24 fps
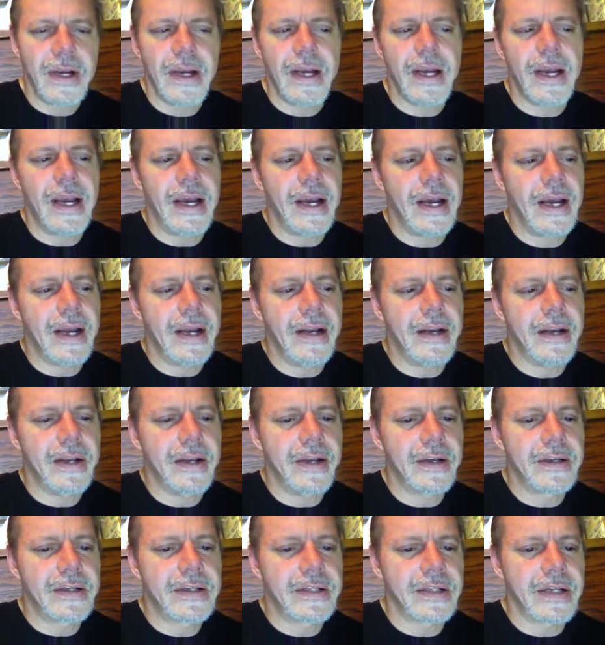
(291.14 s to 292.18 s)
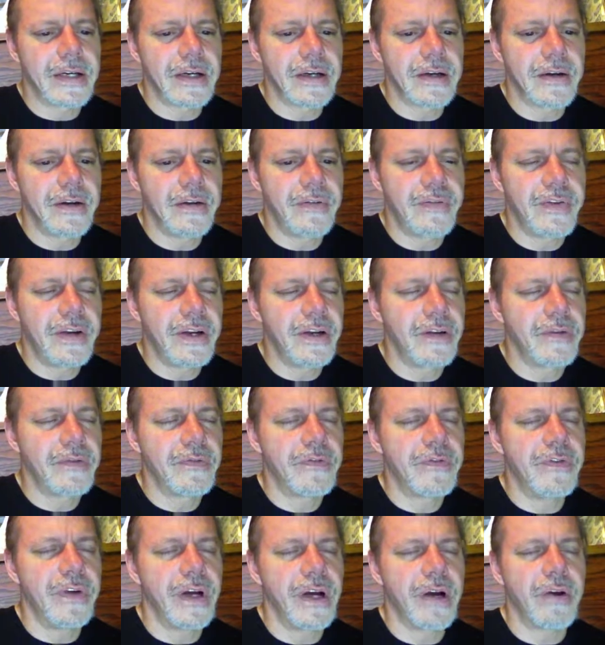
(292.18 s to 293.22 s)
and it figured
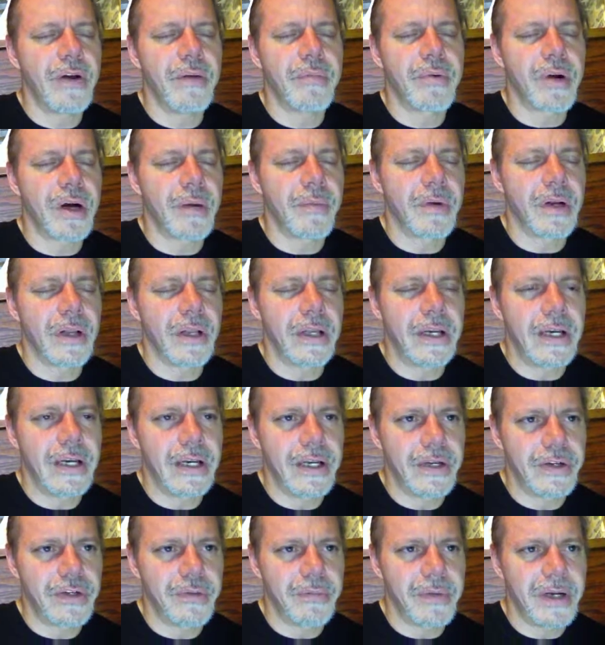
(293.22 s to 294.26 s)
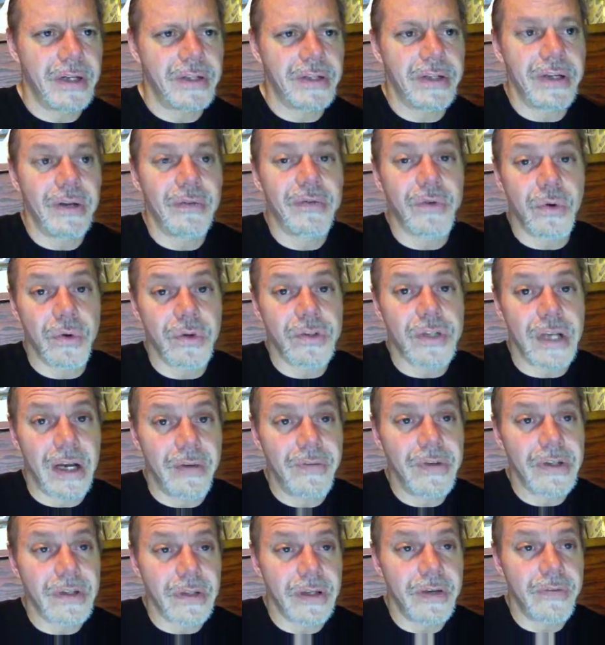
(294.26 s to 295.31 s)
very prominently in intermezzi. Of course,
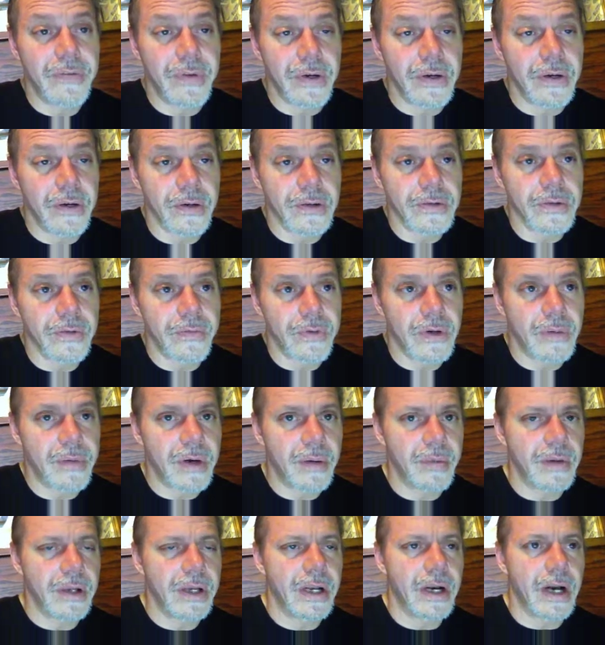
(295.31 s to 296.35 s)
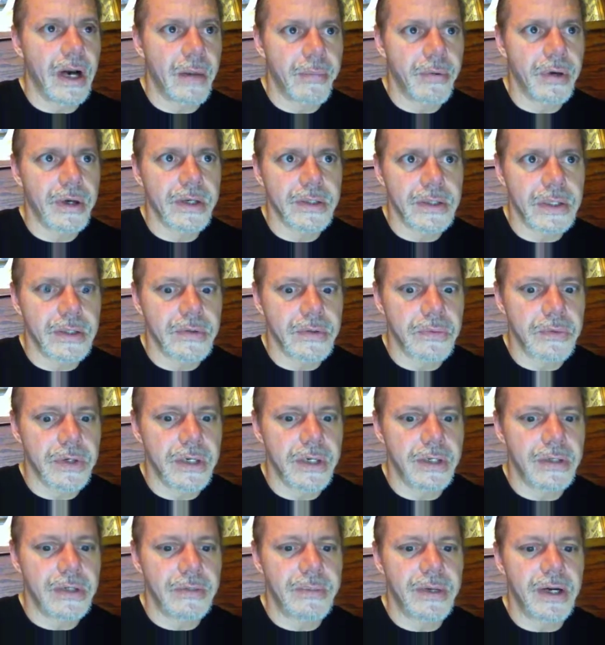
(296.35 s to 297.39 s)
obviously, it figured also very prominently in opera, because that's what
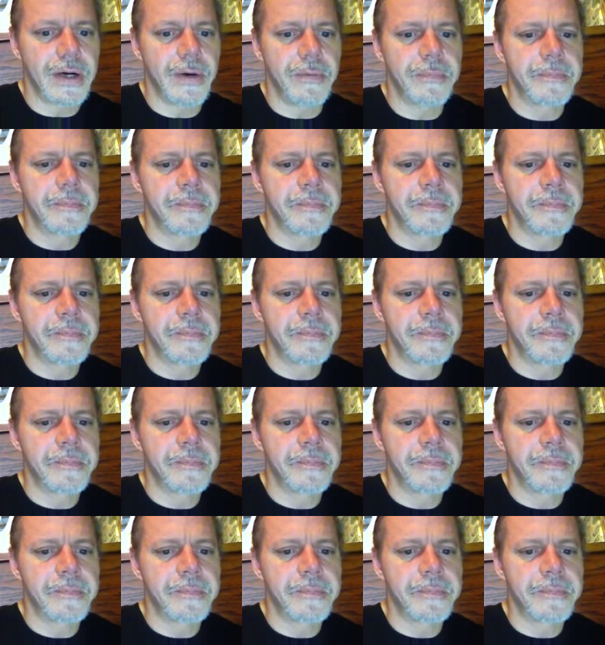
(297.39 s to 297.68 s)
it's about.